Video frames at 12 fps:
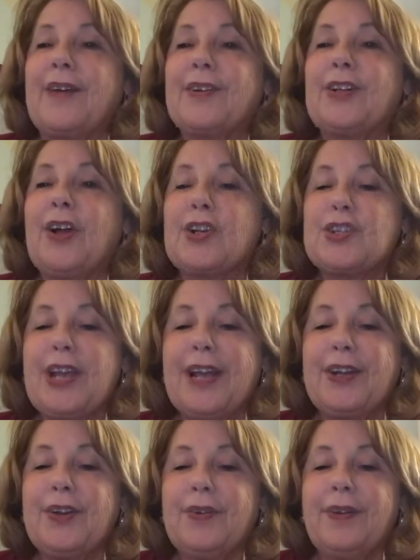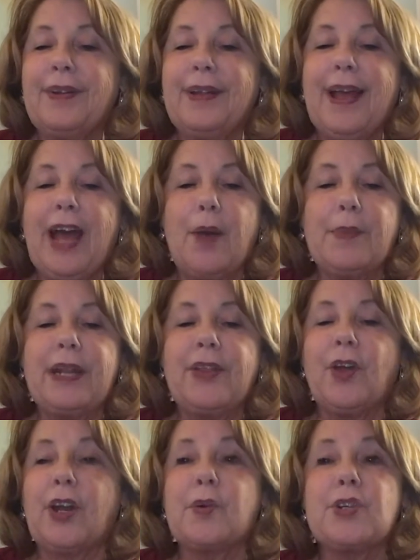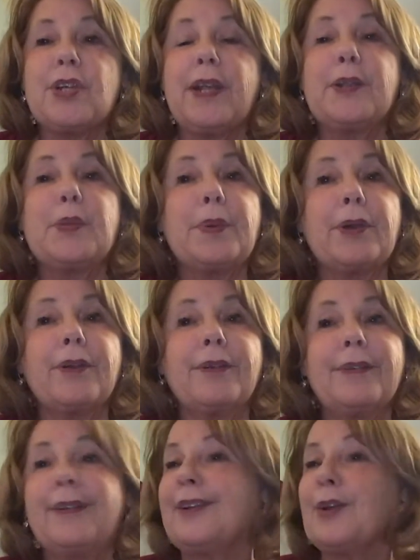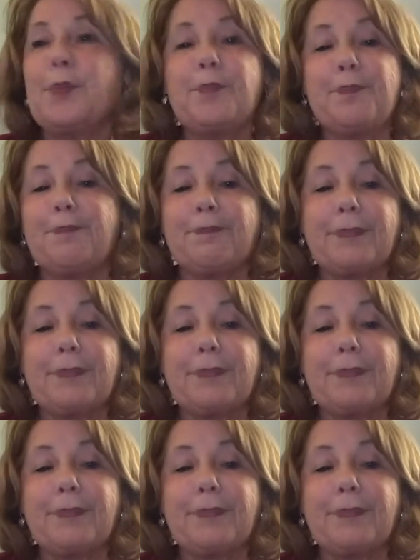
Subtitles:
5 o'clock shadow. How many thought it was Shakespeare? Nope.